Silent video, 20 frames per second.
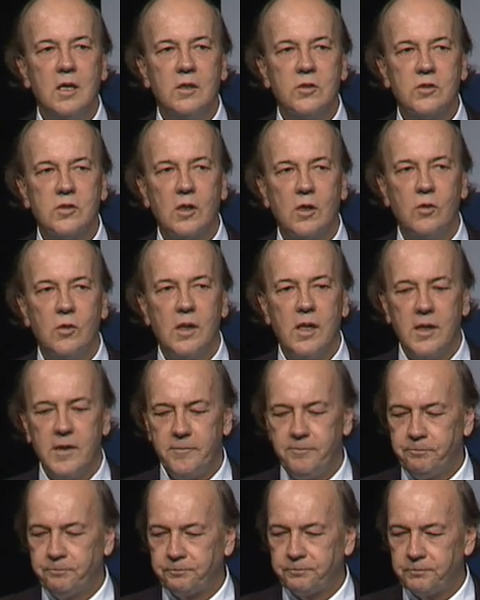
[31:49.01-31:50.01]

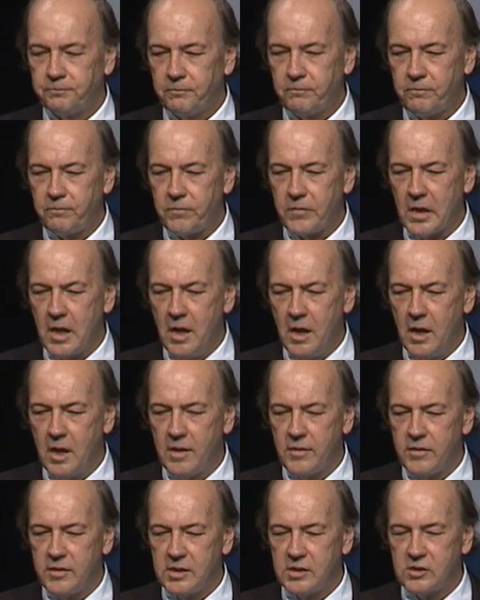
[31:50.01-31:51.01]
So
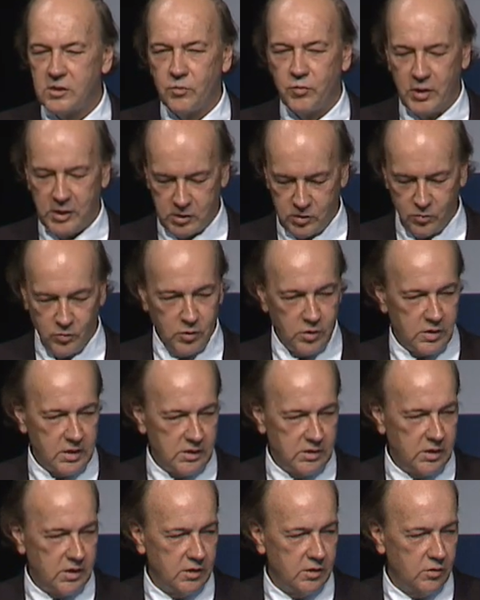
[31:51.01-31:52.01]
this depression will
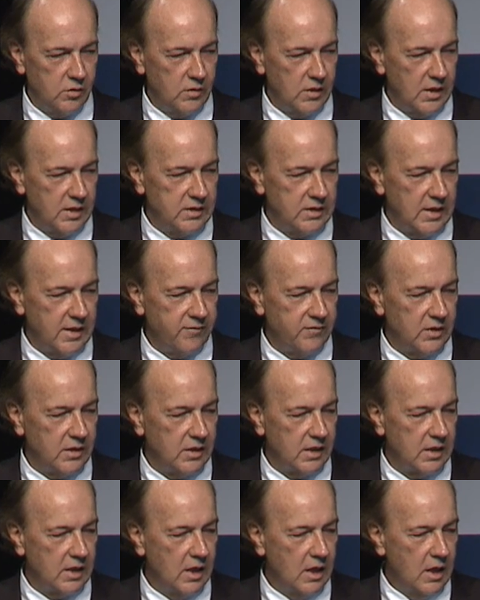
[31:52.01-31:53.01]
continue
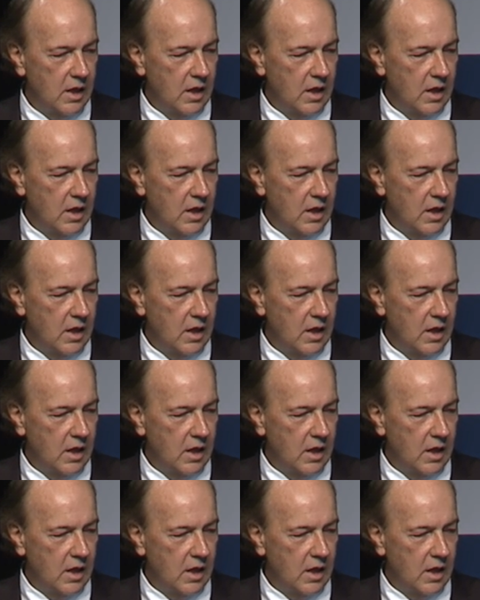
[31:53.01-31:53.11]
indefinitely.